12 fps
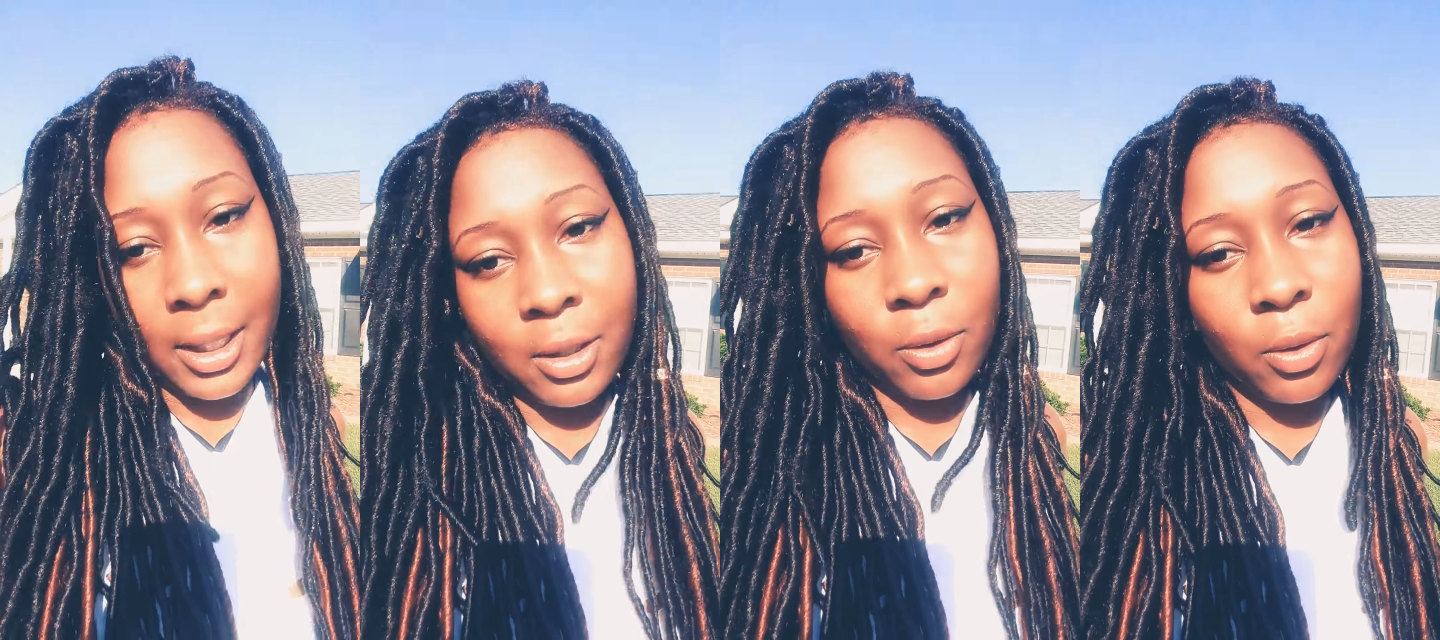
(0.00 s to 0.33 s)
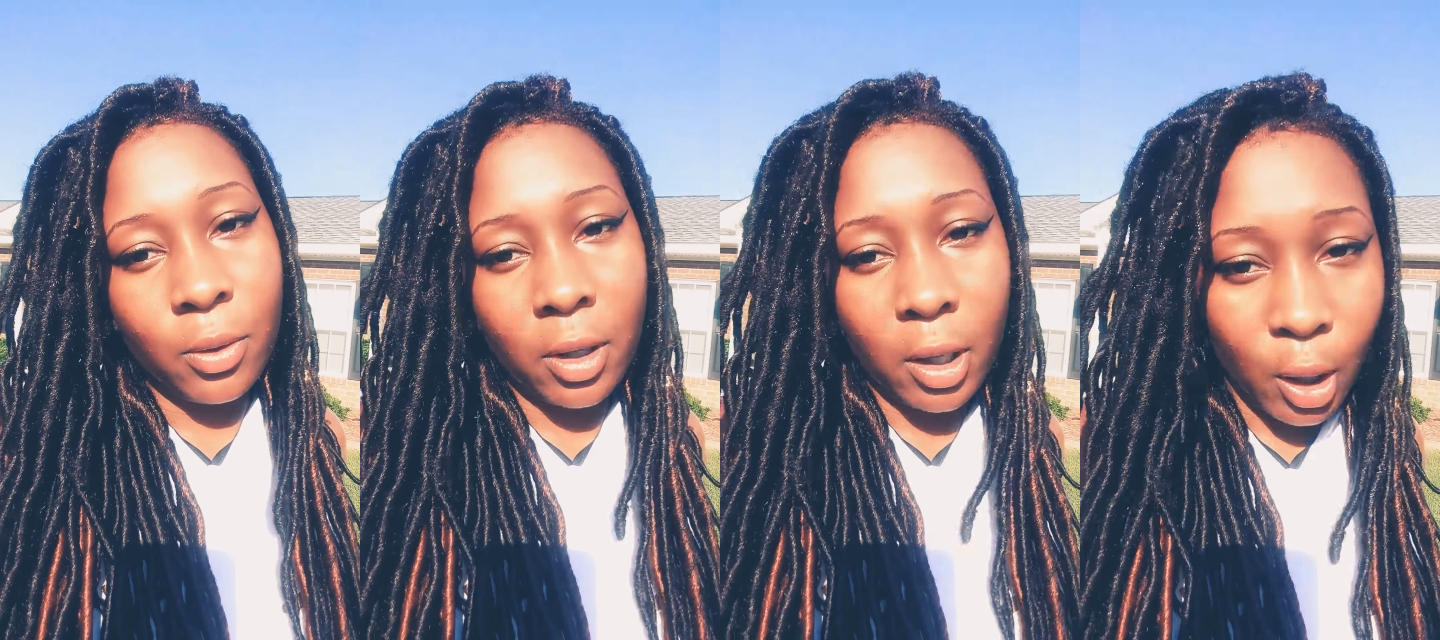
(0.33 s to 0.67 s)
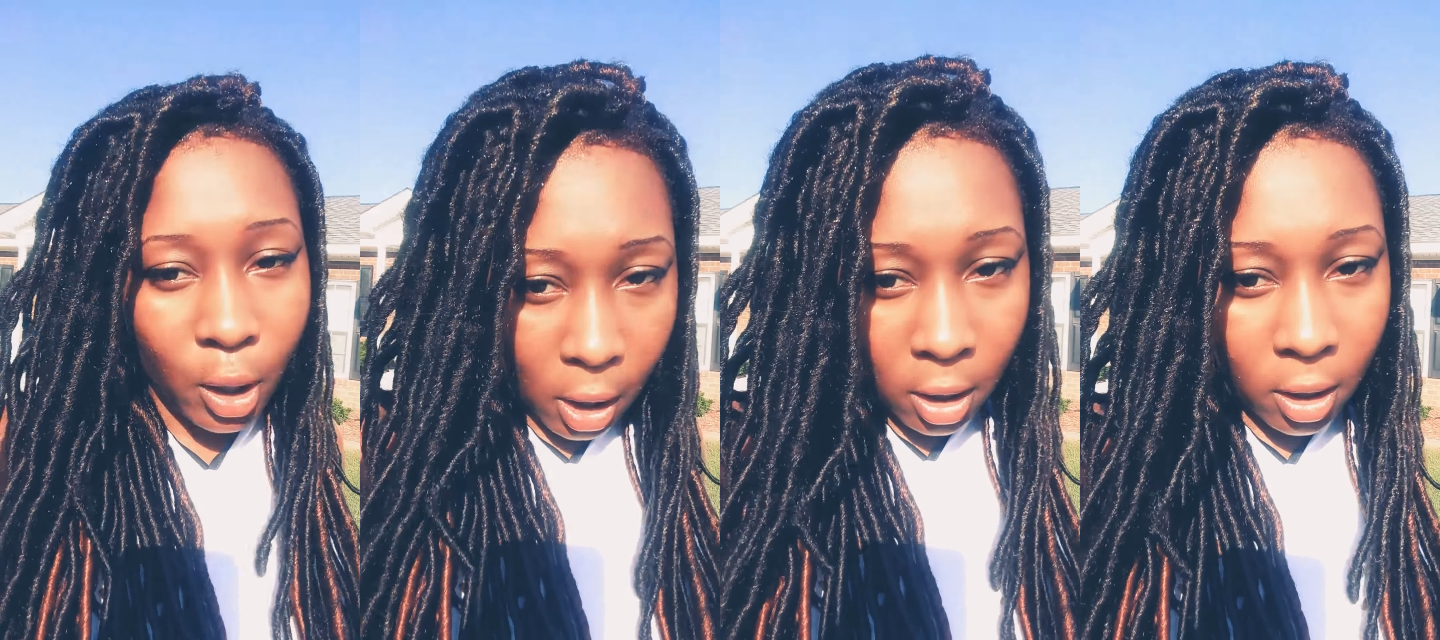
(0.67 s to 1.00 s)
this will
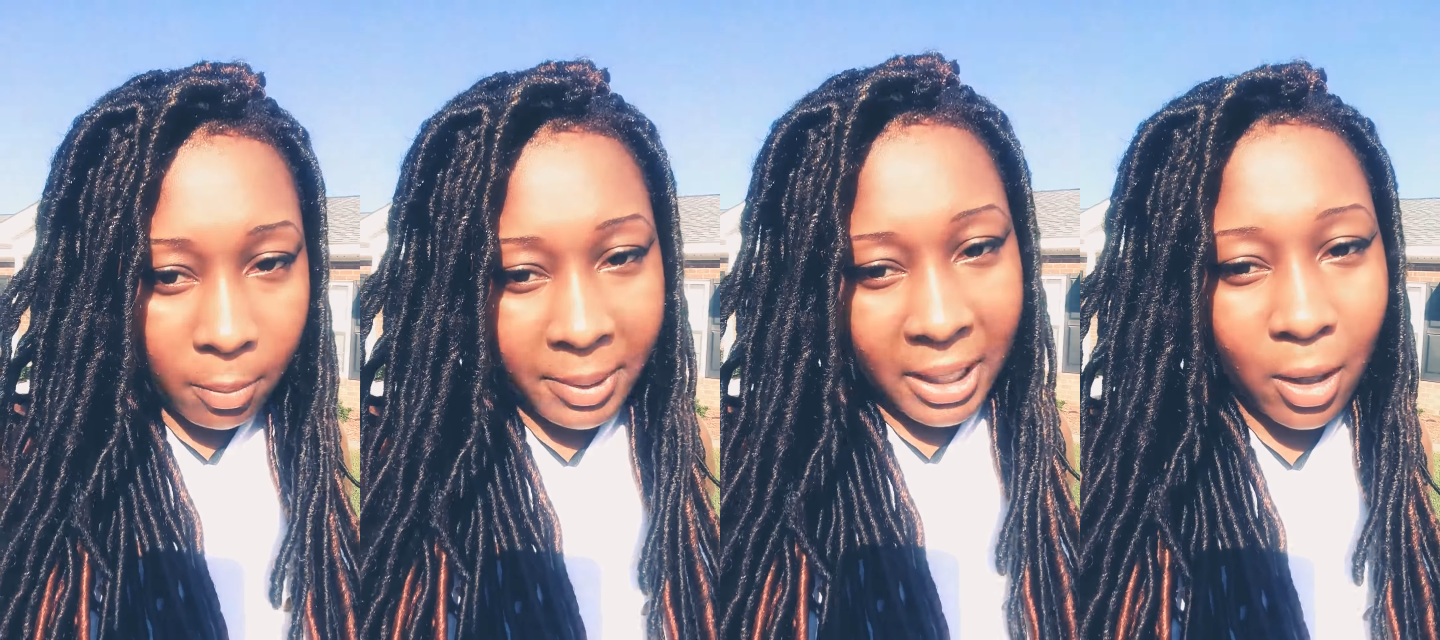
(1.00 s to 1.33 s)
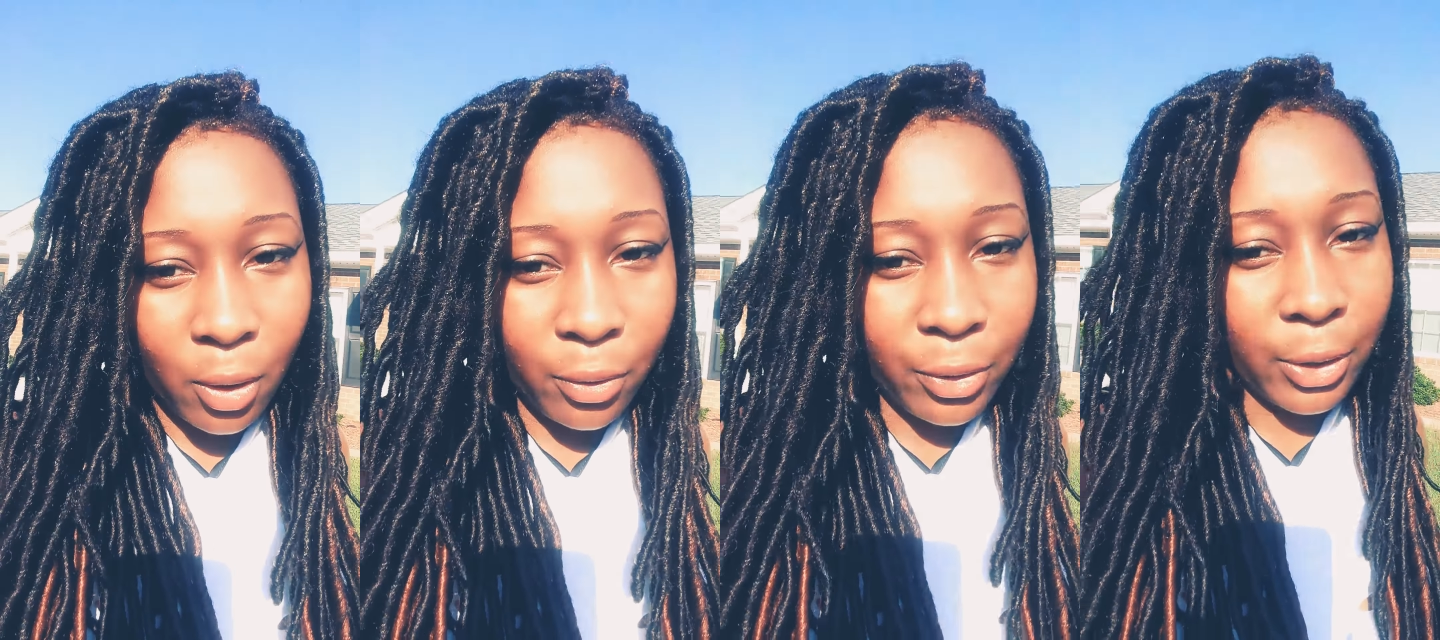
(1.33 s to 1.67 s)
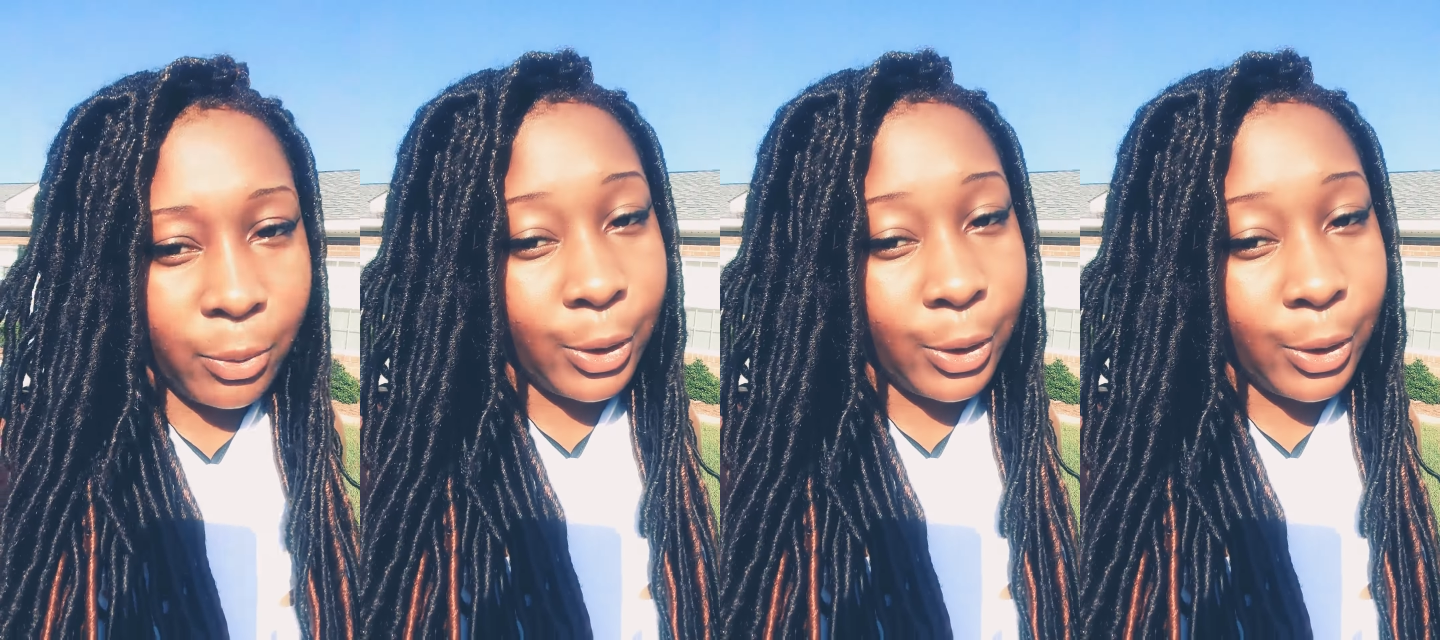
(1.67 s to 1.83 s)
all be over.